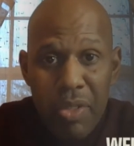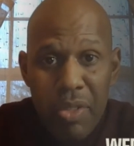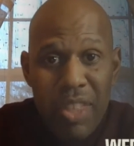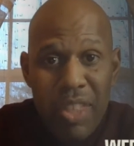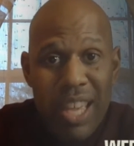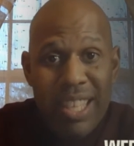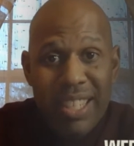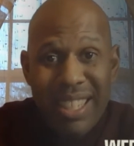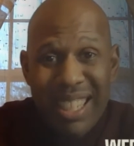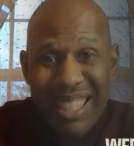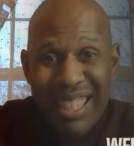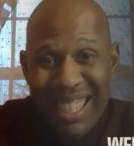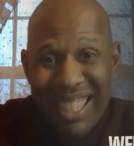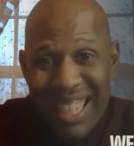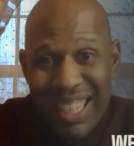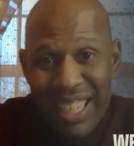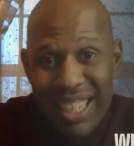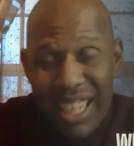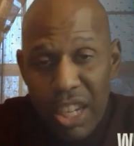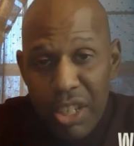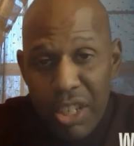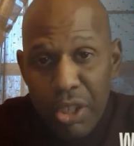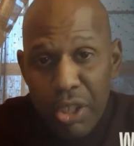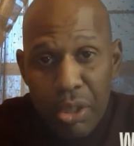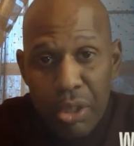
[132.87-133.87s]
they
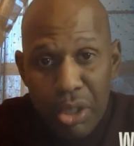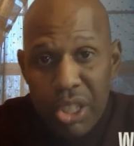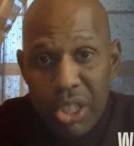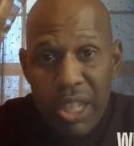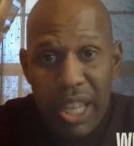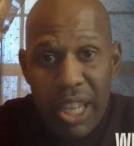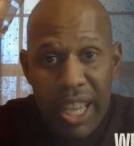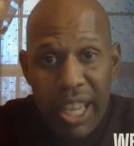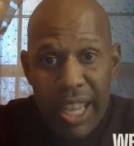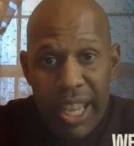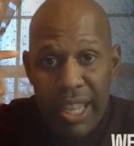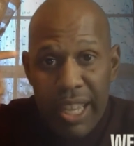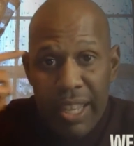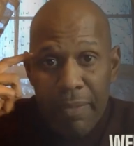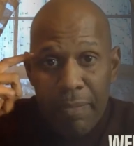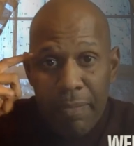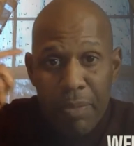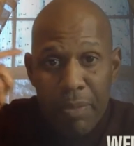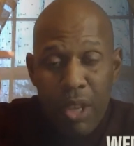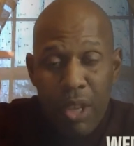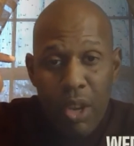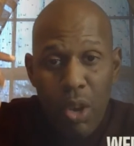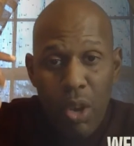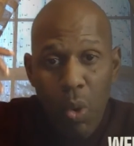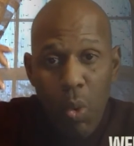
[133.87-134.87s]
understand
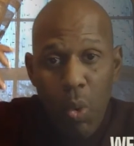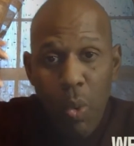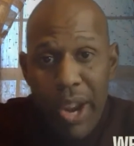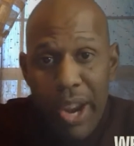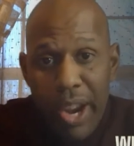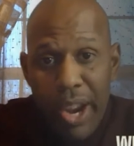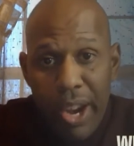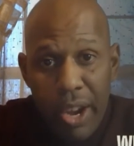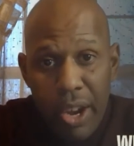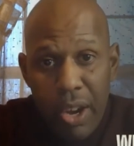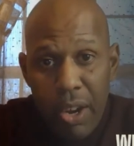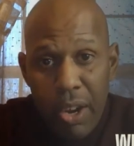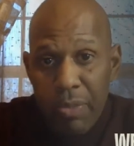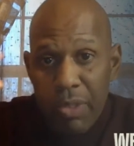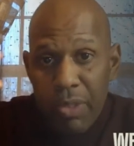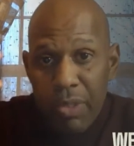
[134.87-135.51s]
where,